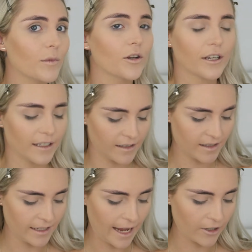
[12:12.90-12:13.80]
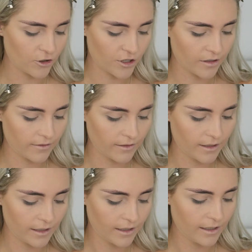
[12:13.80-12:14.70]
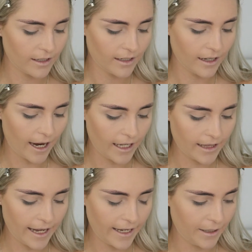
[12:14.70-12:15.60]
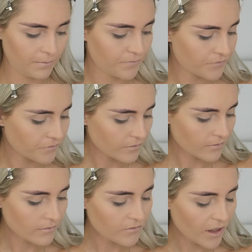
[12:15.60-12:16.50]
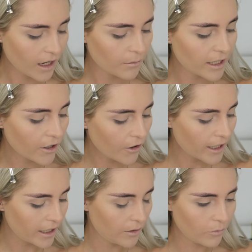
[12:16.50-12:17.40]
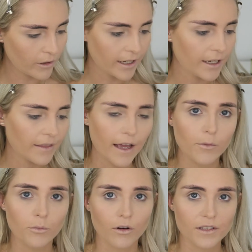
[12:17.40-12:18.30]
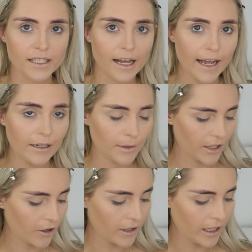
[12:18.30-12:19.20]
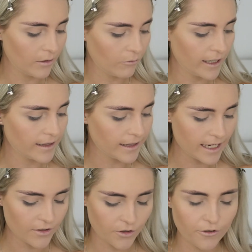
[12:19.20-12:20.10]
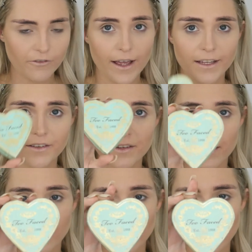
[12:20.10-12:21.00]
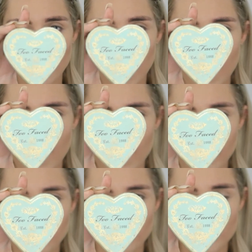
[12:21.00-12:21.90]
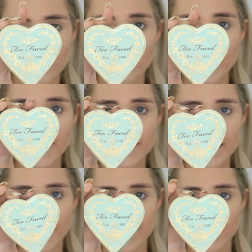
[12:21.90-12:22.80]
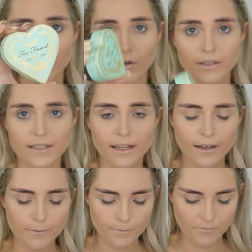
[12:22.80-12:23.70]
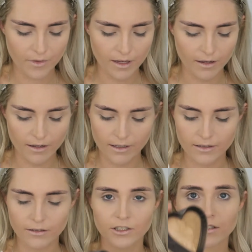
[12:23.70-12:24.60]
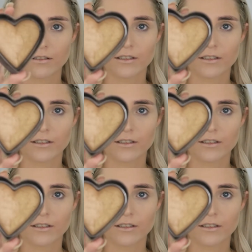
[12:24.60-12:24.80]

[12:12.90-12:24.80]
Looking snatched. And then I'm going to go in with a bronzer, and I'm going to go in with the TooFaced Sweet Tea bronzer. So it just